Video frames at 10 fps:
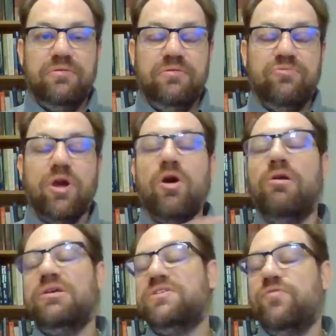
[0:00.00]

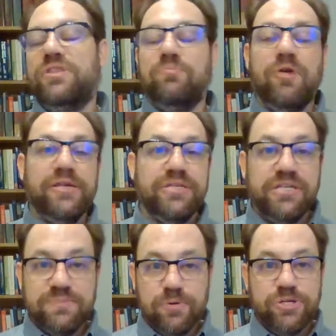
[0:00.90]
Regardless of what the price
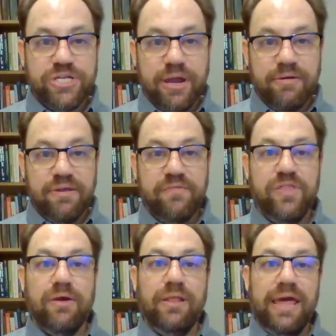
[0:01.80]
is per share, if
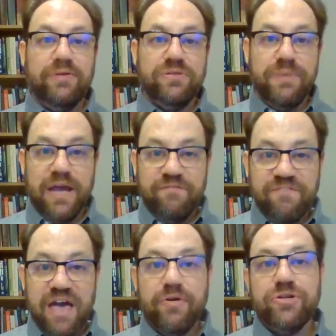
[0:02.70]
they're allowed to buy
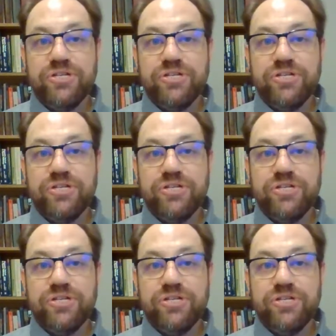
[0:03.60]
500